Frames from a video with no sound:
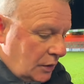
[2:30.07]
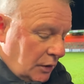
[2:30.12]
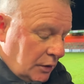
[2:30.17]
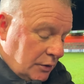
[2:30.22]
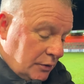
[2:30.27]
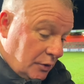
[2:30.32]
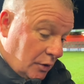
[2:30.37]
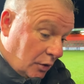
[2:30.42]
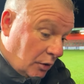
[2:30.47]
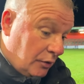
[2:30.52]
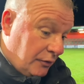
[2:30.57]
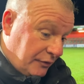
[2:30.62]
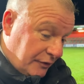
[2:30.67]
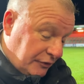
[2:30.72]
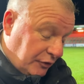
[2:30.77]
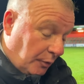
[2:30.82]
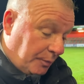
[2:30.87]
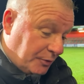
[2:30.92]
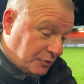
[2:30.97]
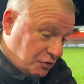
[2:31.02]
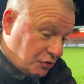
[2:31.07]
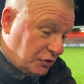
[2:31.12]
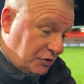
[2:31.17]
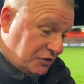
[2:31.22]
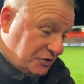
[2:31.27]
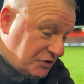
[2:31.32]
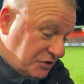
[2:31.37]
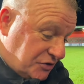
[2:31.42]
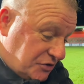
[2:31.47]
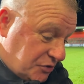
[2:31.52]
No, they had
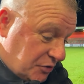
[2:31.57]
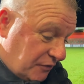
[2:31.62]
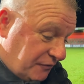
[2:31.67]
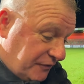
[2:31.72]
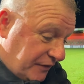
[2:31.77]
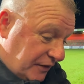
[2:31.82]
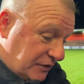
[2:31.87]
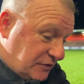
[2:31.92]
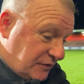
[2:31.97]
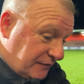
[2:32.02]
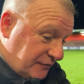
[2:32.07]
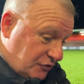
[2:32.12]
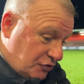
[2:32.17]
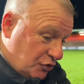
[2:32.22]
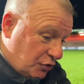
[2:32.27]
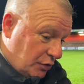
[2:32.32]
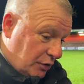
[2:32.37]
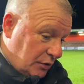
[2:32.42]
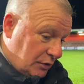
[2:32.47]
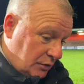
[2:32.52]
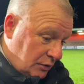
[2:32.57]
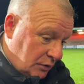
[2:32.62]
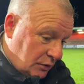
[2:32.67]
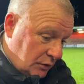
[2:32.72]
opportunities to affect it, for sure.